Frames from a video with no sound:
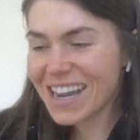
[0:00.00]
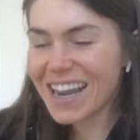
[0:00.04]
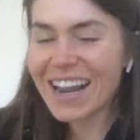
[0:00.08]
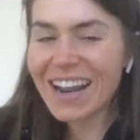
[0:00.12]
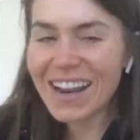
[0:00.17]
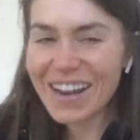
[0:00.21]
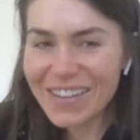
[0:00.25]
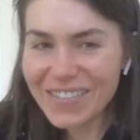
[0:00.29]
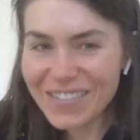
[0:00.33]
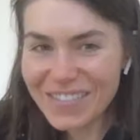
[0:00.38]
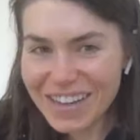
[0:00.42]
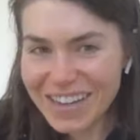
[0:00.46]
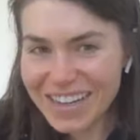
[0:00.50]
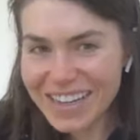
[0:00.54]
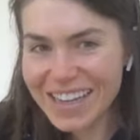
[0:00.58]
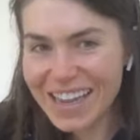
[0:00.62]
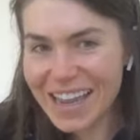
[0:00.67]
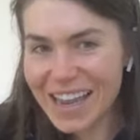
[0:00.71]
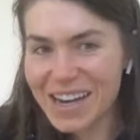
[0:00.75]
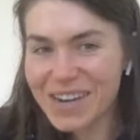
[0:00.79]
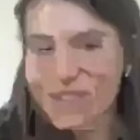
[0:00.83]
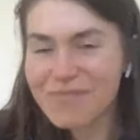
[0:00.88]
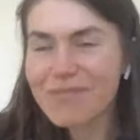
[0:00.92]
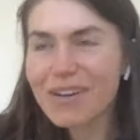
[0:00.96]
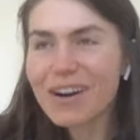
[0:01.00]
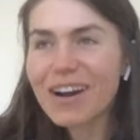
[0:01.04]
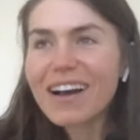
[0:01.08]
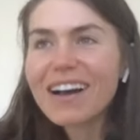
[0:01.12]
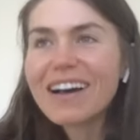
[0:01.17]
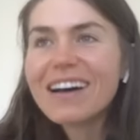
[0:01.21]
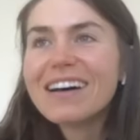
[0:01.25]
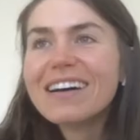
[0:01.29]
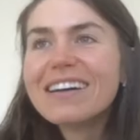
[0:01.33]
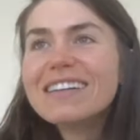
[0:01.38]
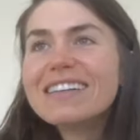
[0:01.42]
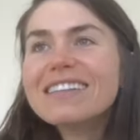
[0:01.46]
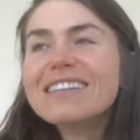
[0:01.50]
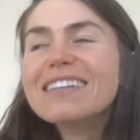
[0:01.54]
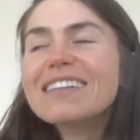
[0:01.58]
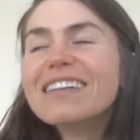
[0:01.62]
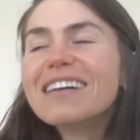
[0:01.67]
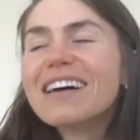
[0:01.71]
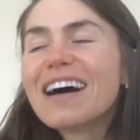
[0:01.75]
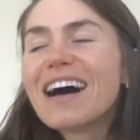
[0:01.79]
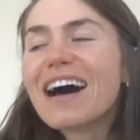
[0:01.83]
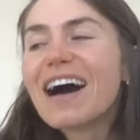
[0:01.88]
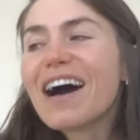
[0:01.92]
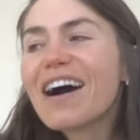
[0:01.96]
of a camera.
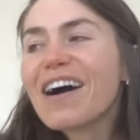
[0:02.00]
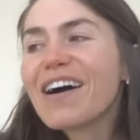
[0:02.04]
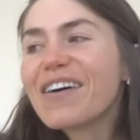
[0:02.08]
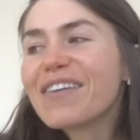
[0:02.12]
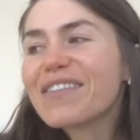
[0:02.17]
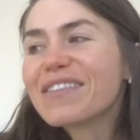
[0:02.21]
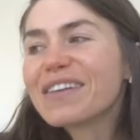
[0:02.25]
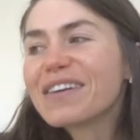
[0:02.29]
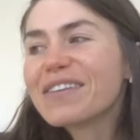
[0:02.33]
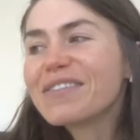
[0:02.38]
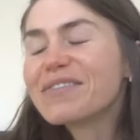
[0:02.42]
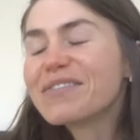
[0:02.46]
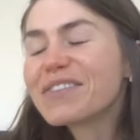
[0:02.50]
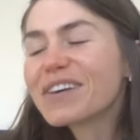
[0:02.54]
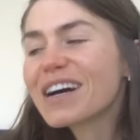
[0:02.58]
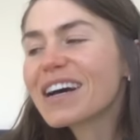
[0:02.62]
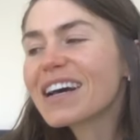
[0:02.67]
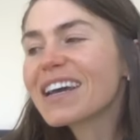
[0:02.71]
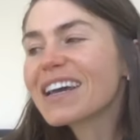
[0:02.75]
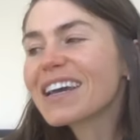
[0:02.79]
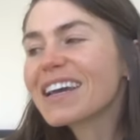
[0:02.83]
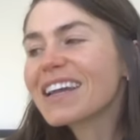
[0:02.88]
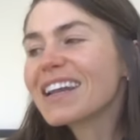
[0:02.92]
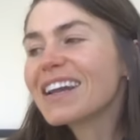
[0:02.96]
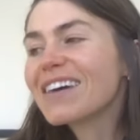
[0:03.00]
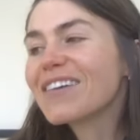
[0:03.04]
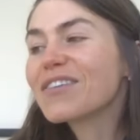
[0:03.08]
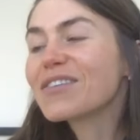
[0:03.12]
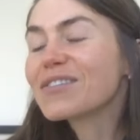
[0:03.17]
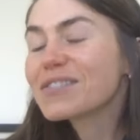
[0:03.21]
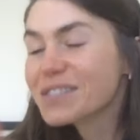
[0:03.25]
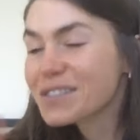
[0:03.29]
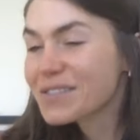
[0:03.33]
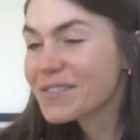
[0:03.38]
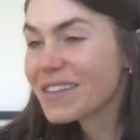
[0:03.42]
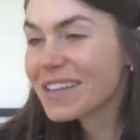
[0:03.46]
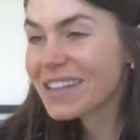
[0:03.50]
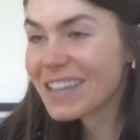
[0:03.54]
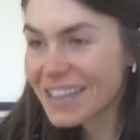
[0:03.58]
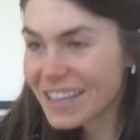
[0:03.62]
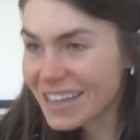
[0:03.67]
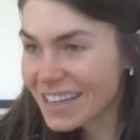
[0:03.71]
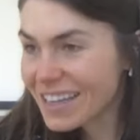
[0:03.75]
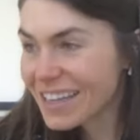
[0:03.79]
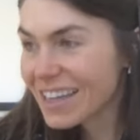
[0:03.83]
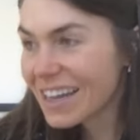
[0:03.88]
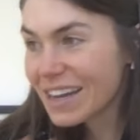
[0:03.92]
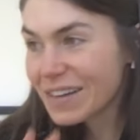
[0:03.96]
Um, but
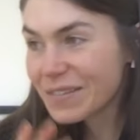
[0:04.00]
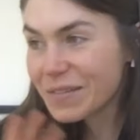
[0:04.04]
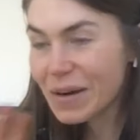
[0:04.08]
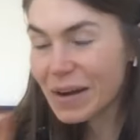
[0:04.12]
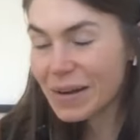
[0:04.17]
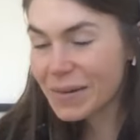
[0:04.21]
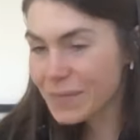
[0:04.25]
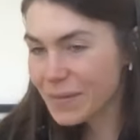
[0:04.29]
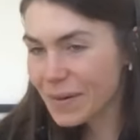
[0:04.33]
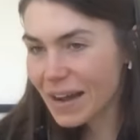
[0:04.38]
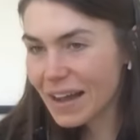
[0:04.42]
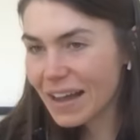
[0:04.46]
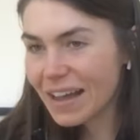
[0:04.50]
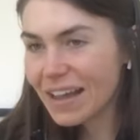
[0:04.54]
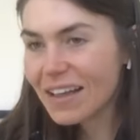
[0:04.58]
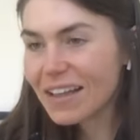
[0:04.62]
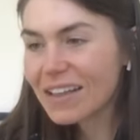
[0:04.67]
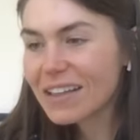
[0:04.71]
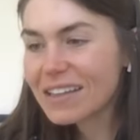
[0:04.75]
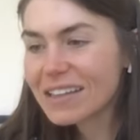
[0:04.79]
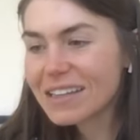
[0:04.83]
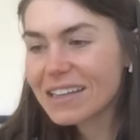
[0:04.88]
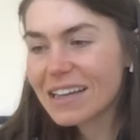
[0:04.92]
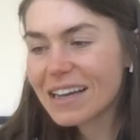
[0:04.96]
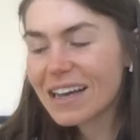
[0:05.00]
ultimately went well.